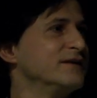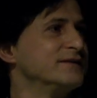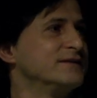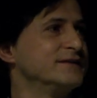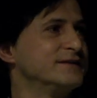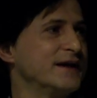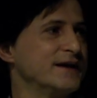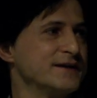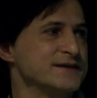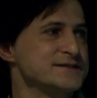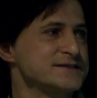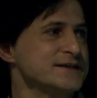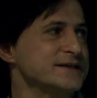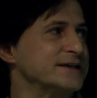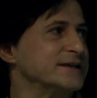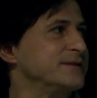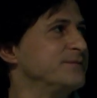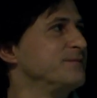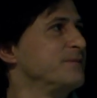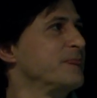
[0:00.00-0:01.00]
And the data is
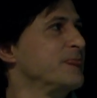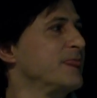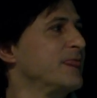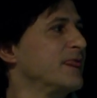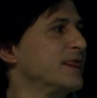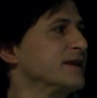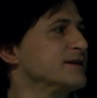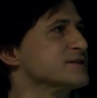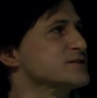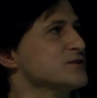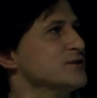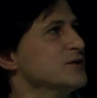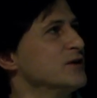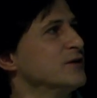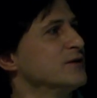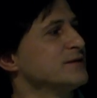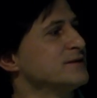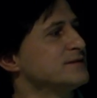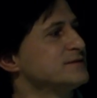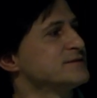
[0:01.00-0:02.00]
leaked.
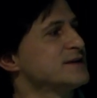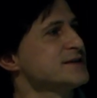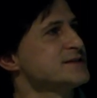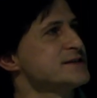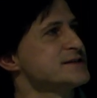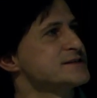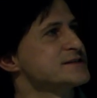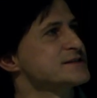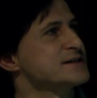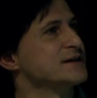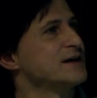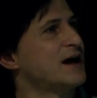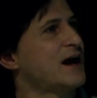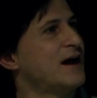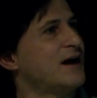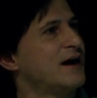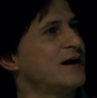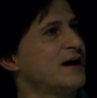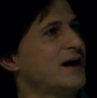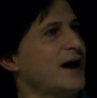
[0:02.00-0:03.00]
So this is
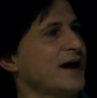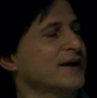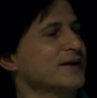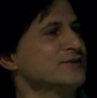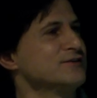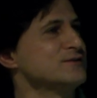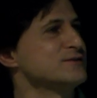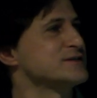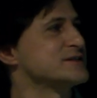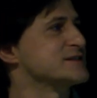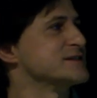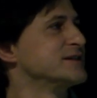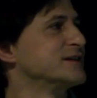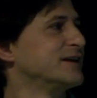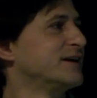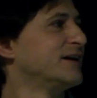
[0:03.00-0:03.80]
Hacker News.